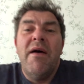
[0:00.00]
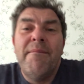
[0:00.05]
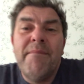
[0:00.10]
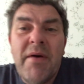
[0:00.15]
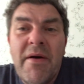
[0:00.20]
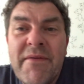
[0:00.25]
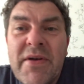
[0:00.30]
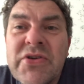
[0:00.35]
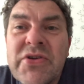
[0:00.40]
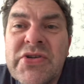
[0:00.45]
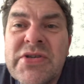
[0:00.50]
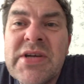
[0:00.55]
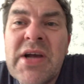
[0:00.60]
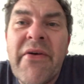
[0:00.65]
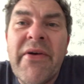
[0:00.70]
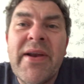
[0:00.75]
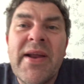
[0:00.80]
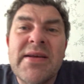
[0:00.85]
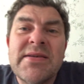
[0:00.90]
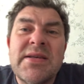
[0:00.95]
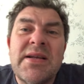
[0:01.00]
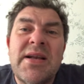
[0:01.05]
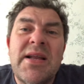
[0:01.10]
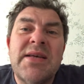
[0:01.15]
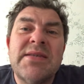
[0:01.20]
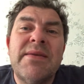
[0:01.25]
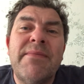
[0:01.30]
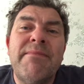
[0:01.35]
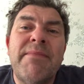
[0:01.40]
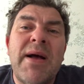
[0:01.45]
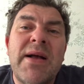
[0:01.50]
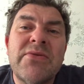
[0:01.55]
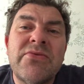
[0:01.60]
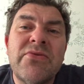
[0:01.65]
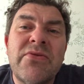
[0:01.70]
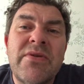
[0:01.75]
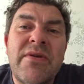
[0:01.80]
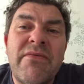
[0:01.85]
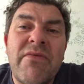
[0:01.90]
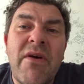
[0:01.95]
but a vegetarian has a less impact
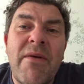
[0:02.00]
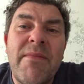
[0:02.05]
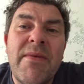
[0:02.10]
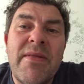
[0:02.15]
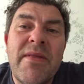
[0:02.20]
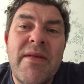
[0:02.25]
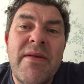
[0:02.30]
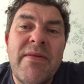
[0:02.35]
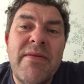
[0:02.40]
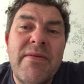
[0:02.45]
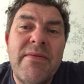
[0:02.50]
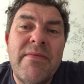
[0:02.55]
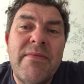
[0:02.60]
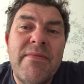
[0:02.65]
on the environment than